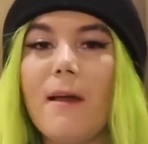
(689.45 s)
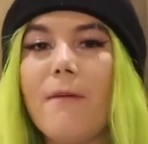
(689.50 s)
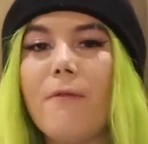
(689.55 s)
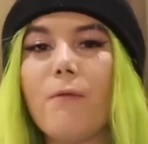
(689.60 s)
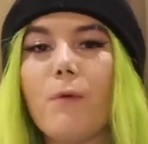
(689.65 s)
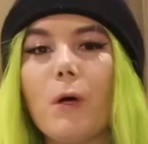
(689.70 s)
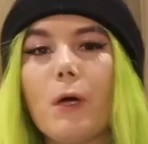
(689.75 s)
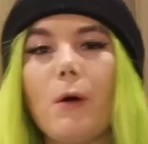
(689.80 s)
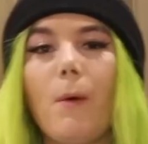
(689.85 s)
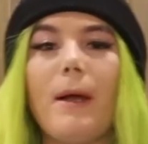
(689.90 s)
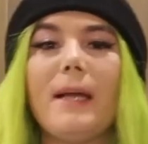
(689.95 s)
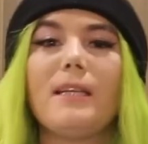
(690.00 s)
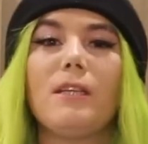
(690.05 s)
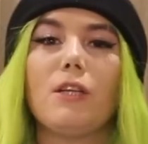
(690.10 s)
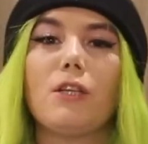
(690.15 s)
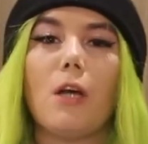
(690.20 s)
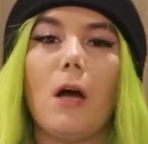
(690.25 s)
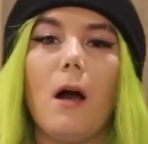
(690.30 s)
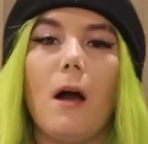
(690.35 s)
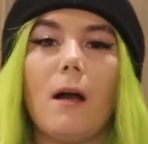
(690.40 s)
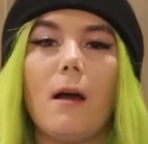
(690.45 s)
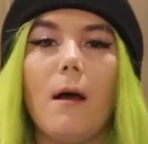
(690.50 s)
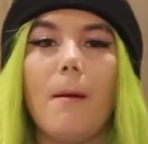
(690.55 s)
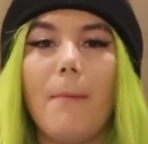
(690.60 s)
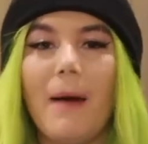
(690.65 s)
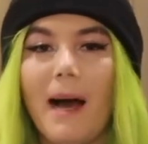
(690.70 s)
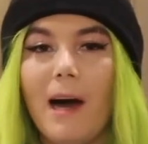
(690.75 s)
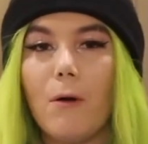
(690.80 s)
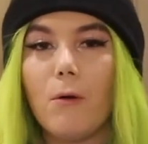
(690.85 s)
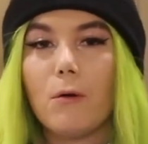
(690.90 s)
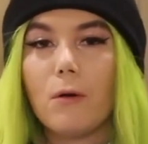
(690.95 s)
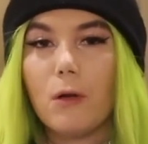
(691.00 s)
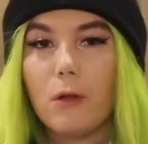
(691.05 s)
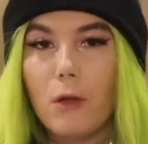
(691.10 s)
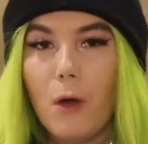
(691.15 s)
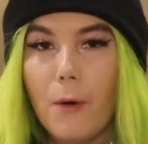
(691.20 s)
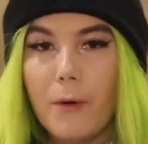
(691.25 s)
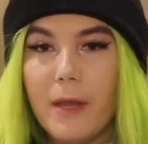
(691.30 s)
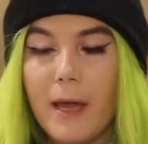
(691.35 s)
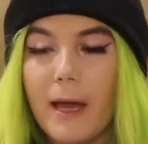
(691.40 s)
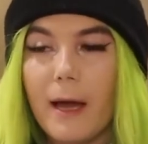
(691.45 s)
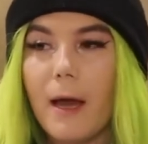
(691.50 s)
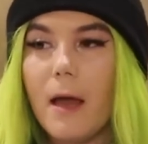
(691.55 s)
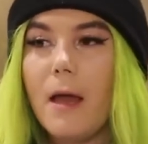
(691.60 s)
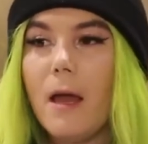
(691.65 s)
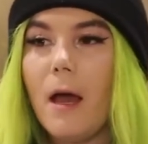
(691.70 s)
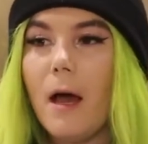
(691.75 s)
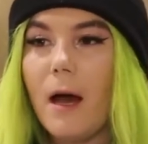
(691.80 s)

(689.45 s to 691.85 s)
if we're going to talk about clothing,